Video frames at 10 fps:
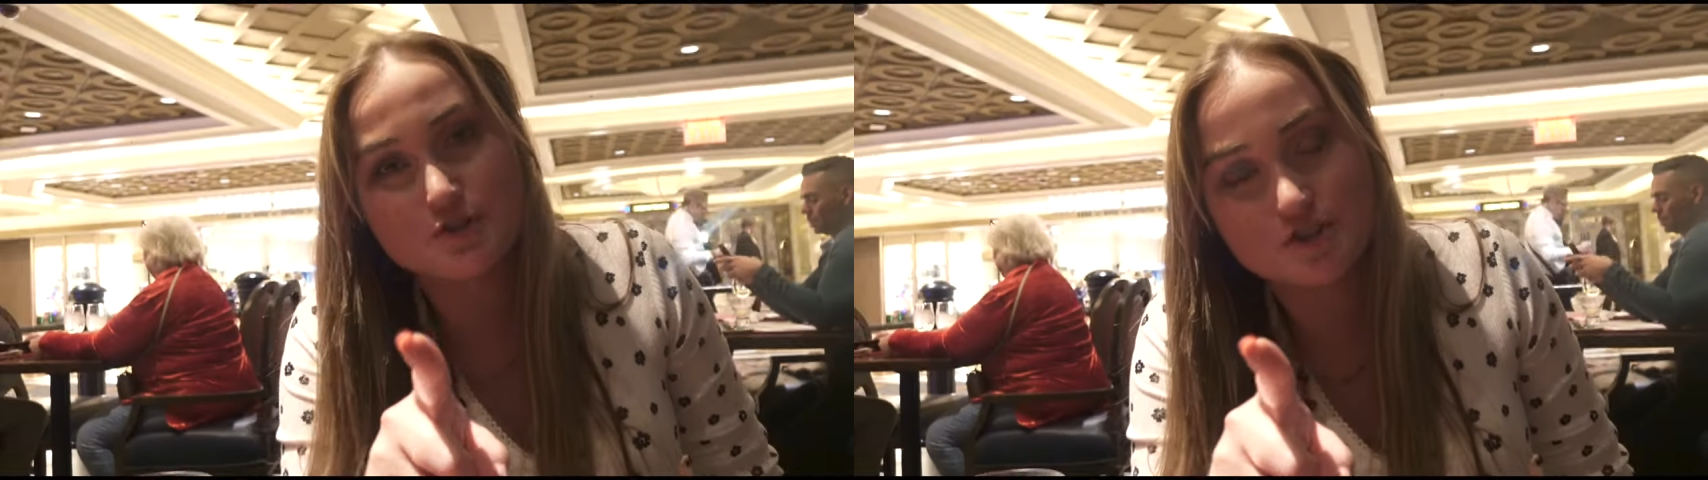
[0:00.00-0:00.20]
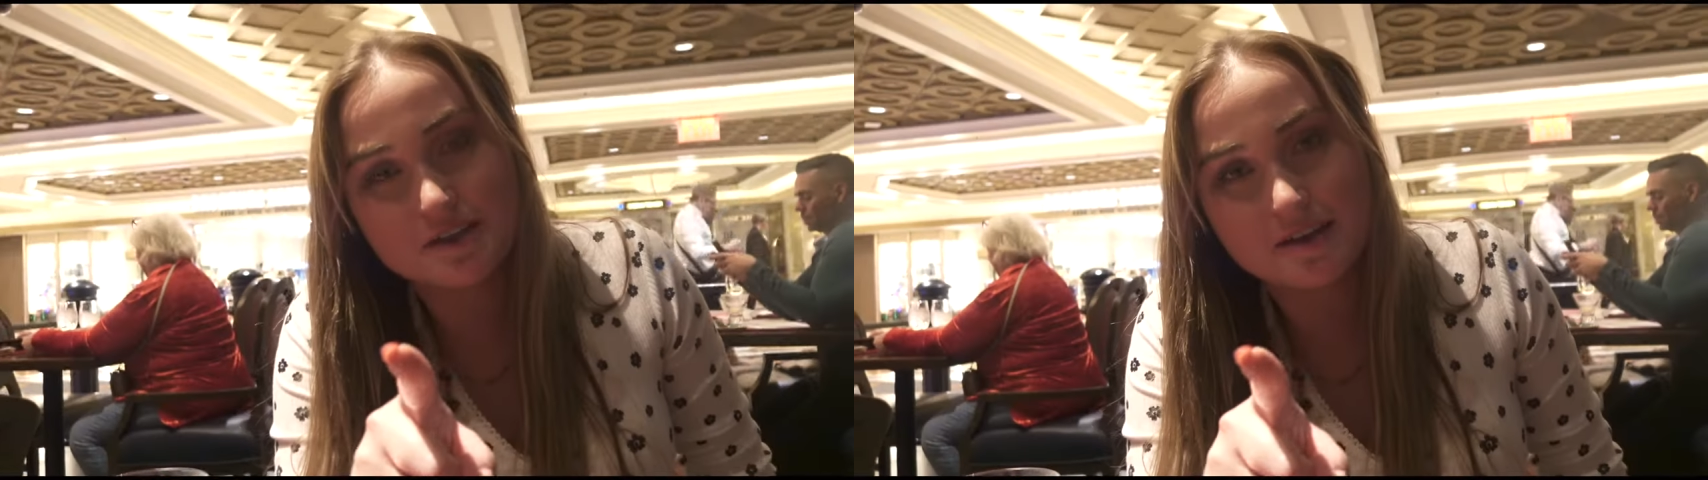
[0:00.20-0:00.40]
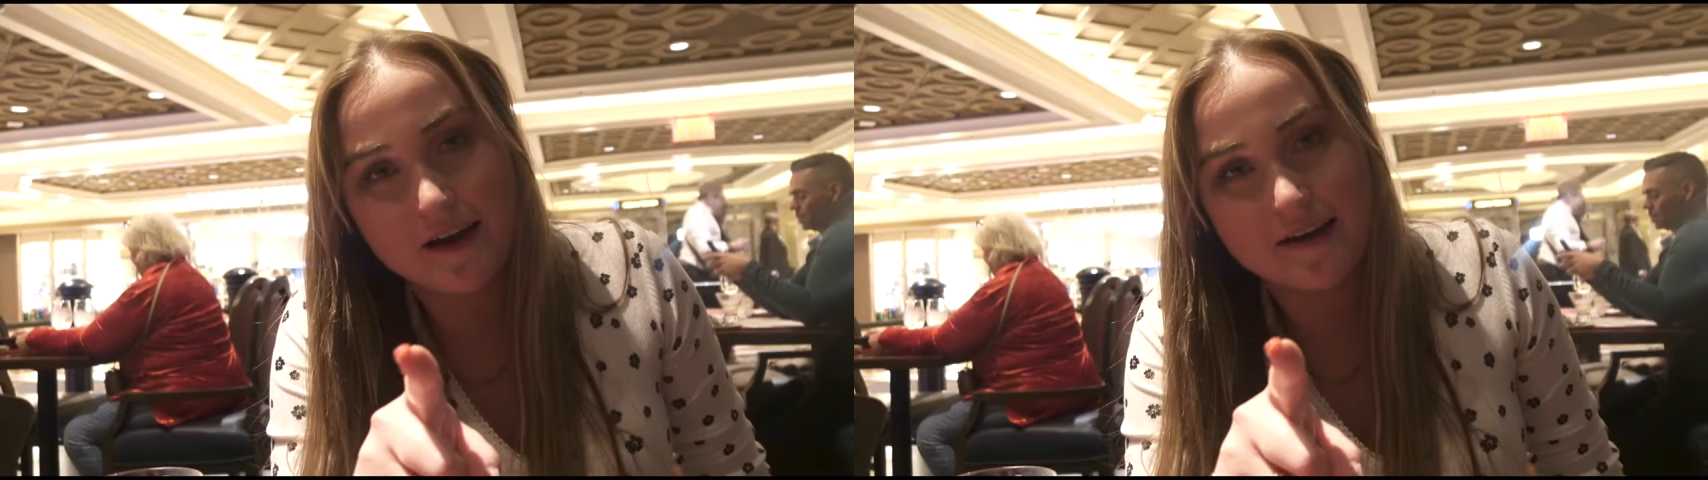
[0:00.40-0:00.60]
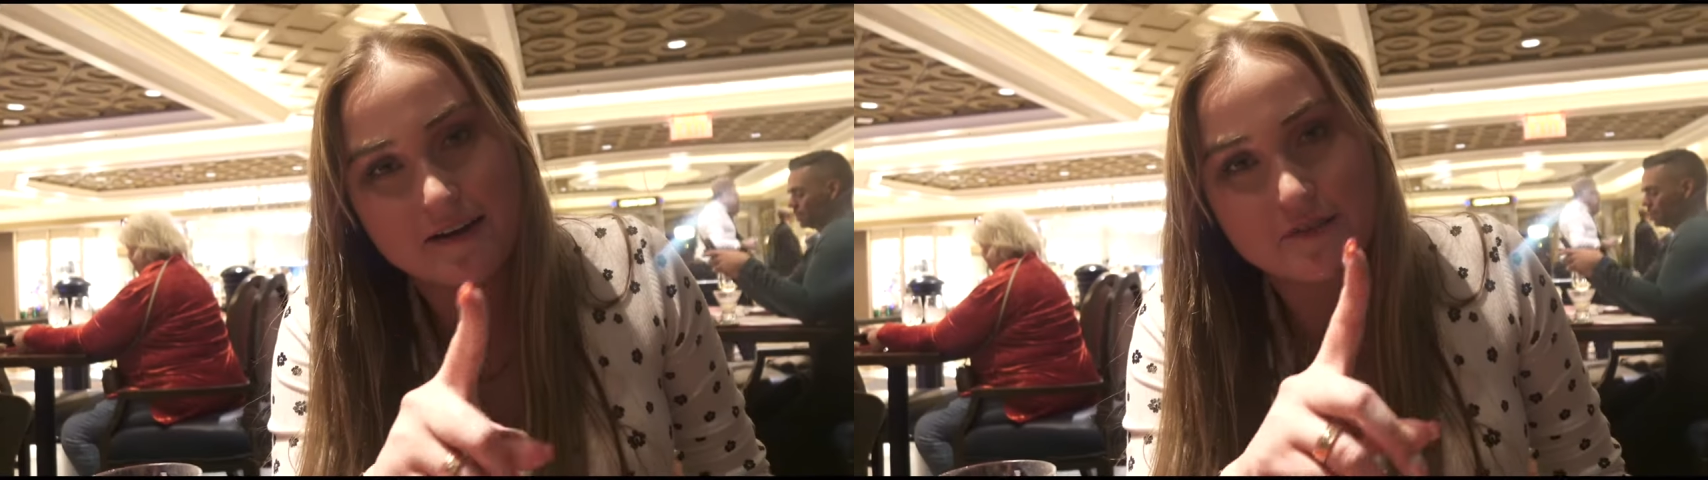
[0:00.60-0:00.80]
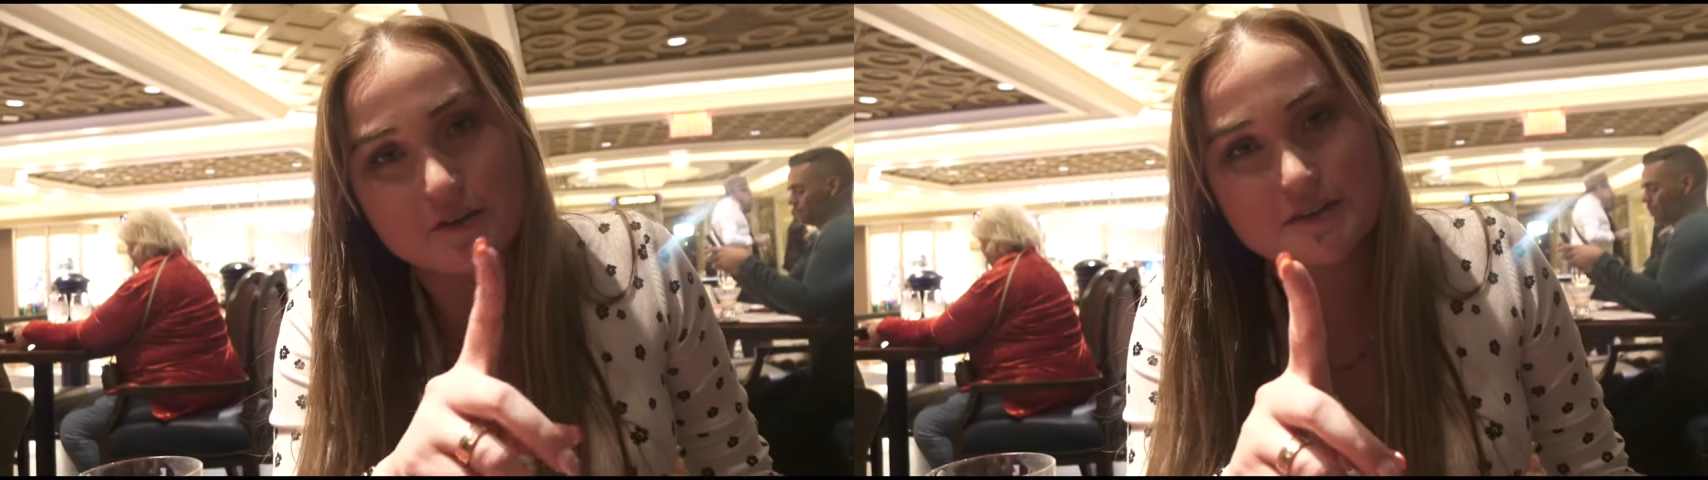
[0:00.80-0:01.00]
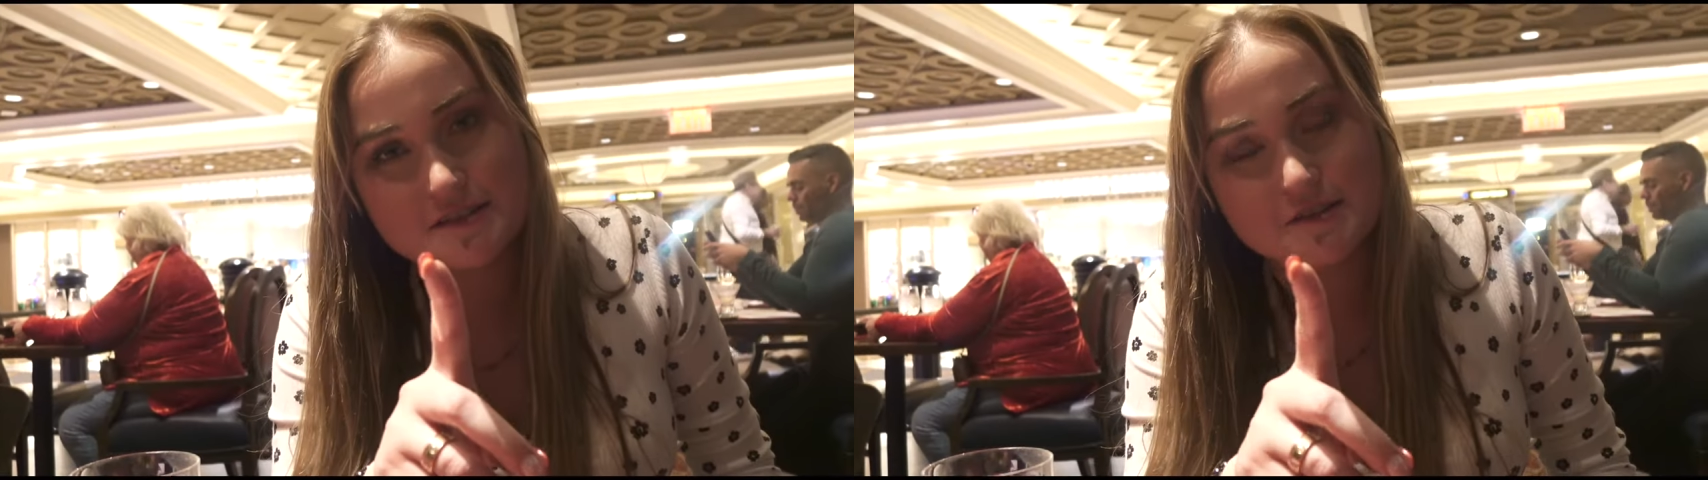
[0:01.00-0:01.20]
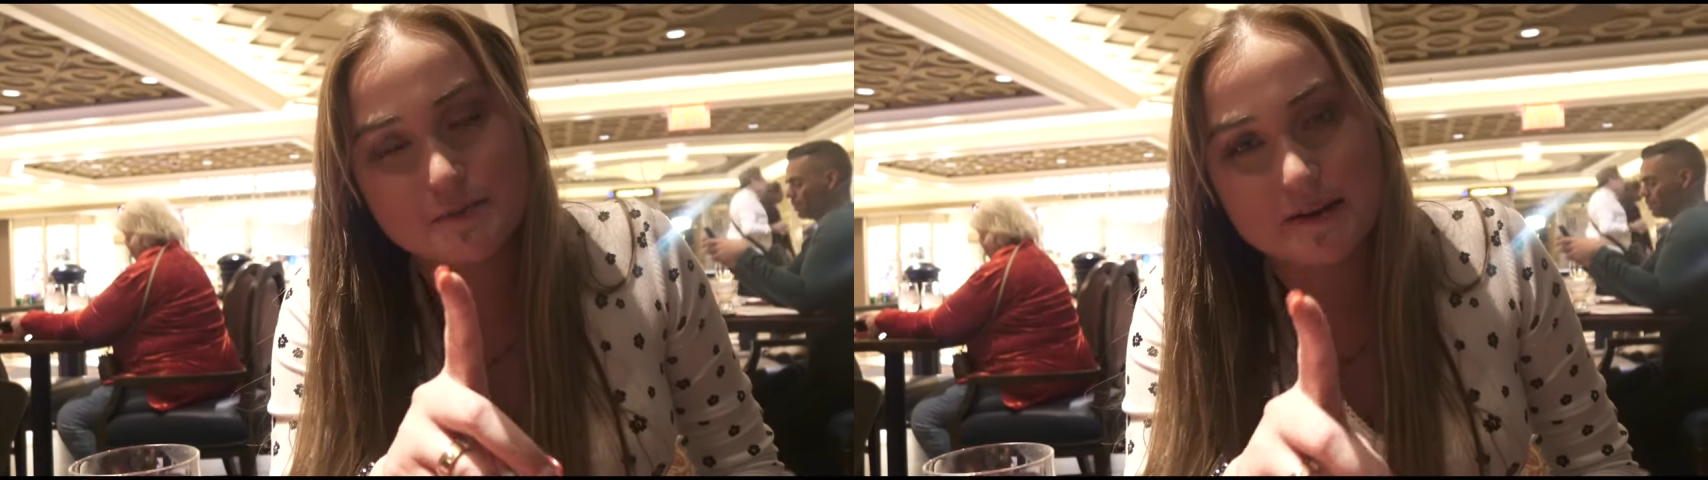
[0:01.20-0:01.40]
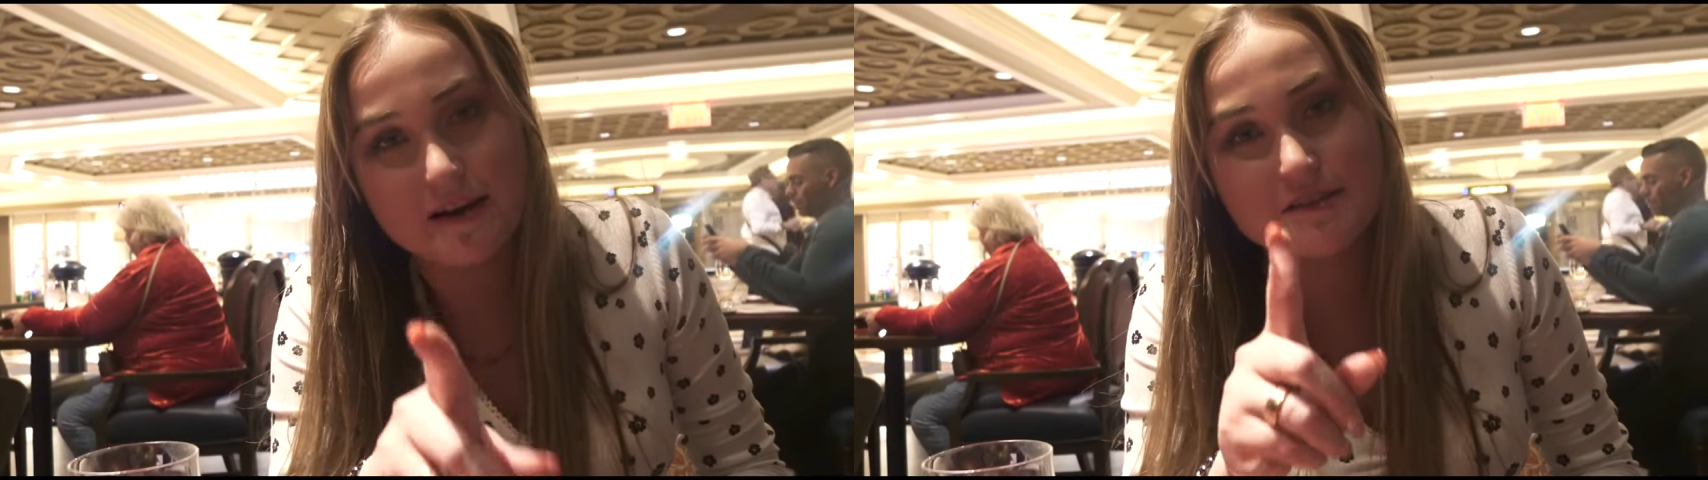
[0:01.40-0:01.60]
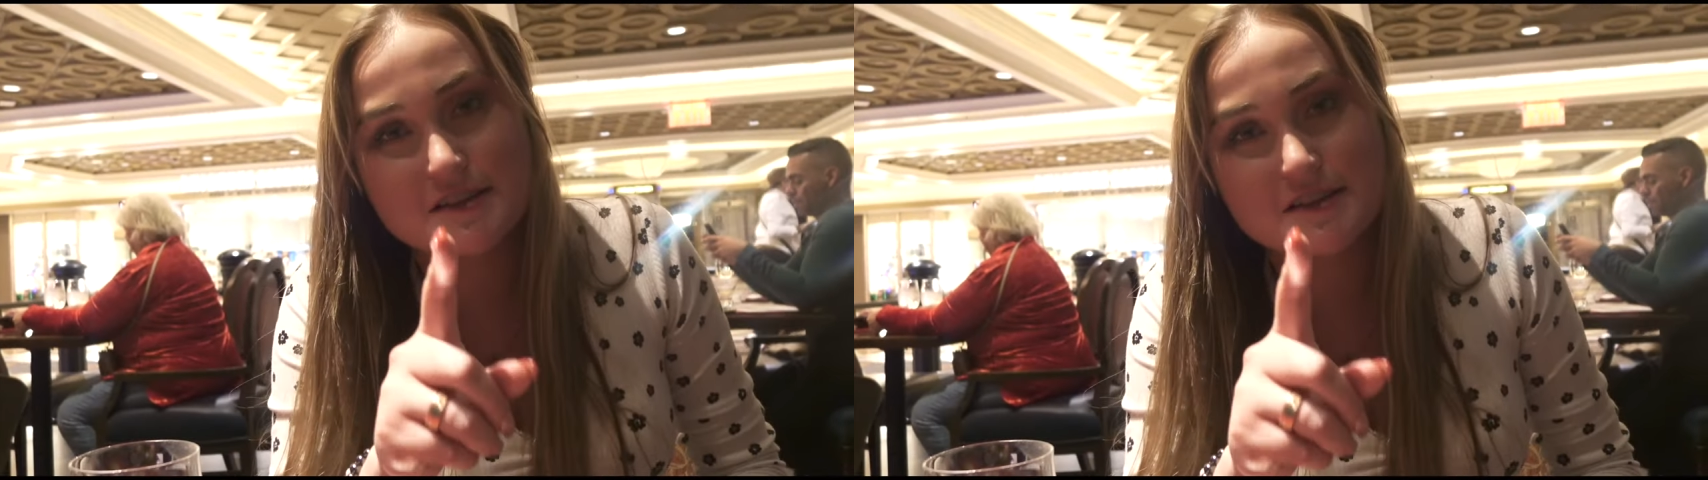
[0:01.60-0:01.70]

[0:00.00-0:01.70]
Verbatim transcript: Usually, I have all these things planned out.